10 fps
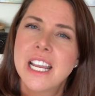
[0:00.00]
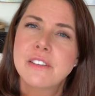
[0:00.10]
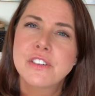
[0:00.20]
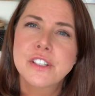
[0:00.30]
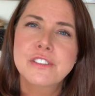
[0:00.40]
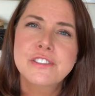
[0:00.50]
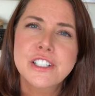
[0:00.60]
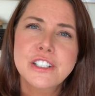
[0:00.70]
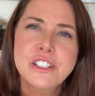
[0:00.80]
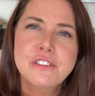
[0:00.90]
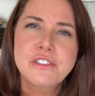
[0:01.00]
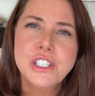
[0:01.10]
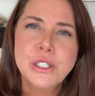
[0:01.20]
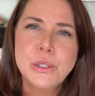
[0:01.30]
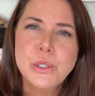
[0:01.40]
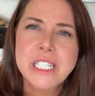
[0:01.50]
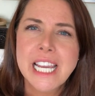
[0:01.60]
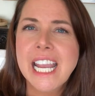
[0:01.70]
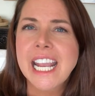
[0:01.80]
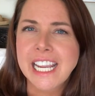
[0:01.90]
And for the first few
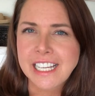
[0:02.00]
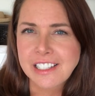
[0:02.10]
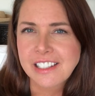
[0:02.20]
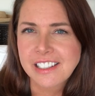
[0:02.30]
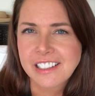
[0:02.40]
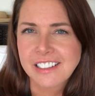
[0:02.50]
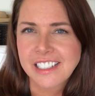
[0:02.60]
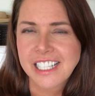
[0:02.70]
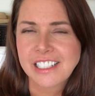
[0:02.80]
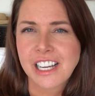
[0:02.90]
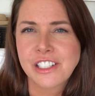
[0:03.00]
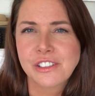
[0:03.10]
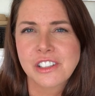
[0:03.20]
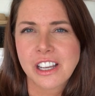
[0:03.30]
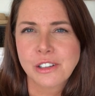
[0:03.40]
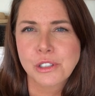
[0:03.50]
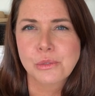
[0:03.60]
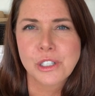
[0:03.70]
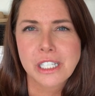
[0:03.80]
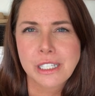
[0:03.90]
days that Daniel-san
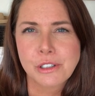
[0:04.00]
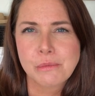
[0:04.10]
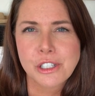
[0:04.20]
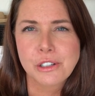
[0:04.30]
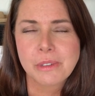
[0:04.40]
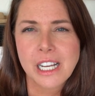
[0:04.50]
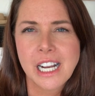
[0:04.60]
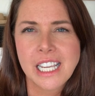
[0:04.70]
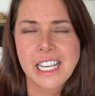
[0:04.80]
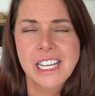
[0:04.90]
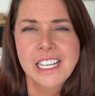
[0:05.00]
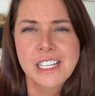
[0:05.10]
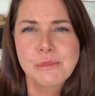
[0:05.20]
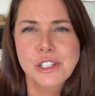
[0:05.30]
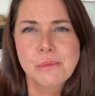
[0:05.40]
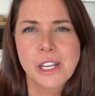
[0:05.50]
was working with Mr. Miyagi, Mr.